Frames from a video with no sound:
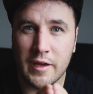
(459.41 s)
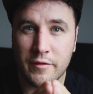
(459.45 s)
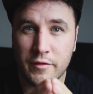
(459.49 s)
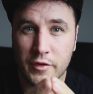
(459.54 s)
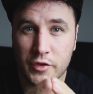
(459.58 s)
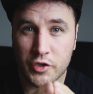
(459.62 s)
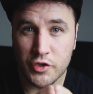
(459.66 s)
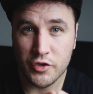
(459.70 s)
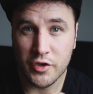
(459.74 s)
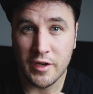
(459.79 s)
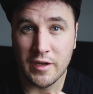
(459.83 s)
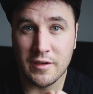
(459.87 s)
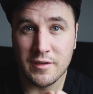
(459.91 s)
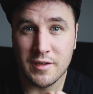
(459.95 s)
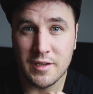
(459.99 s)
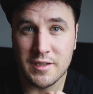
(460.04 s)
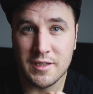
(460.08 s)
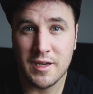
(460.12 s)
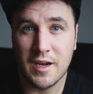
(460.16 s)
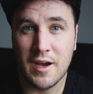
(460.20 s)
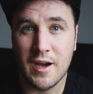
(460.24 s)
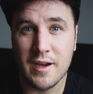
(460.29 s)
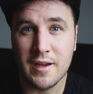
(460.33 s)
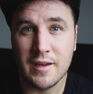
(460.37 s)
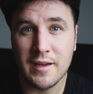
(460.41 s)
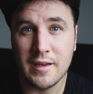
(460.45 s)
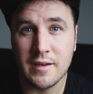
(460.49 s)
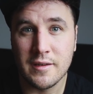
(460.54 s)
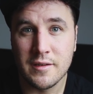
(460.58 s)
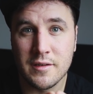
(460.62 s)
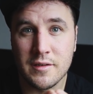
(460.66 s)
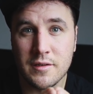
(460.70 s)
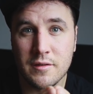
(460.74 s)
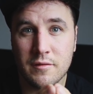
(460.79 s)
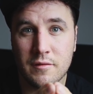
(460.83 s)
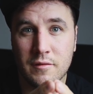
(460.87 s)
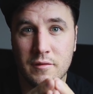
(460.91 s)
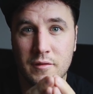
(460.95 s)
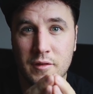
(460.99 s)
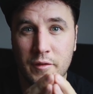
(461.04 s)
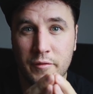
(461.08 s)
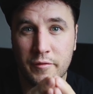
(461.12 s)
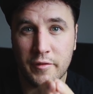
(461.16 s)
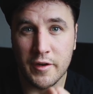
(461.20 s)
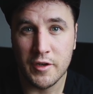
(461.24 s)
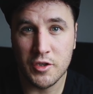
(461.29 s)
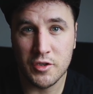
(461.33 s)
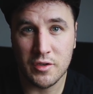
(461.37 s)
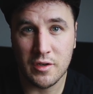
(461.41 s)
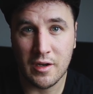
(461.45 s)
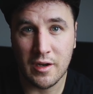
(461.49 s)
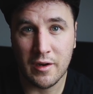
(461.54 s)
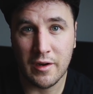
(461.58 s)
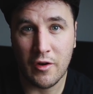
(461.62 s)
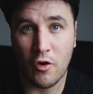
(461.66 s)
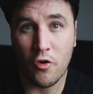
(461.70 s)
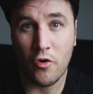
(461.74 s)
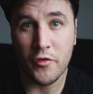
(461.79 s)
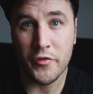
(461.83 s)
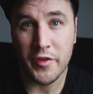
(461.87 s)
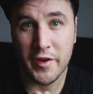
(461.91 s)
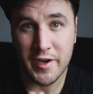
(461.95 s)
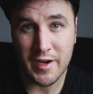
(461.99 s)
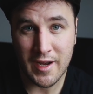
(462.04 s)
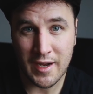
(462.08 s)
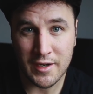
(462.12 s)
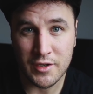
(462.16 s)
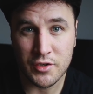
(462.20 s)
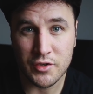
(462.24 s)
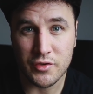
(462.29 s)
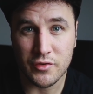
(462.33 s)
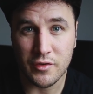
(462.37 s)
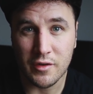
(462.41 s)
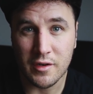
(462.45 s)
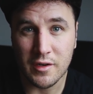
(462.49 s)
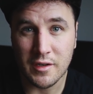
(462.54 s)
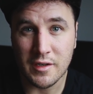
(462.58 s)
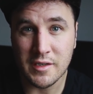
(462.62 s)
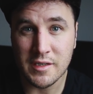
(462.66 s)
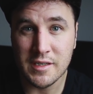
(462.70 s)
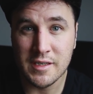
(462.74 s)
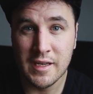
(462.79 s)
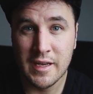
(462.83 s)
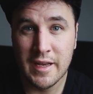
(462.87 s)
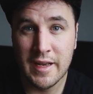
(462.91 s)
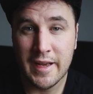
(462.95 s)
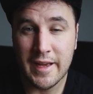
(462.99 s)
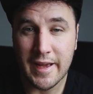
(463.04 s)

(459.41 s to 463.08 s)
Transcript: if you're trying to target the fish that are on the naturals,